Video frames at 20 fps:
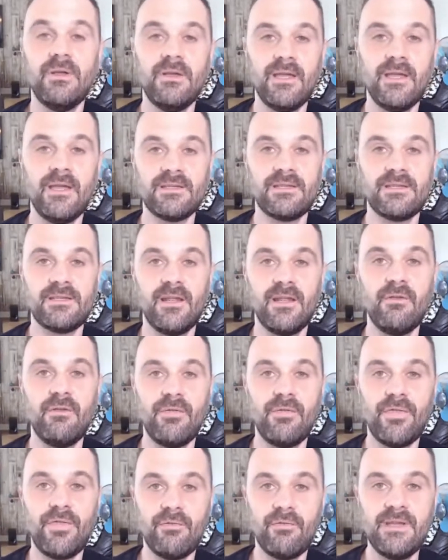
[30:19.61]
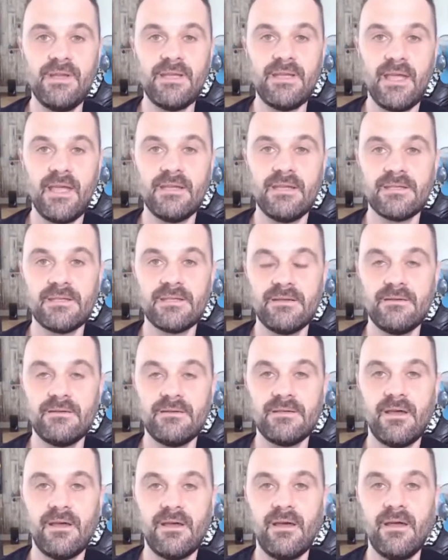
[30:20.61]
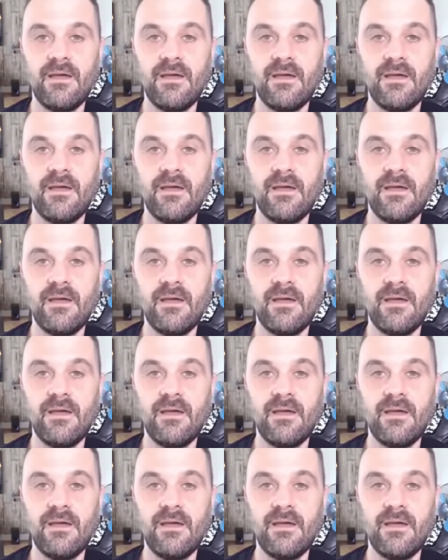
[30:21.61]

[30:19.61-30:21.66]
It's 3 days, and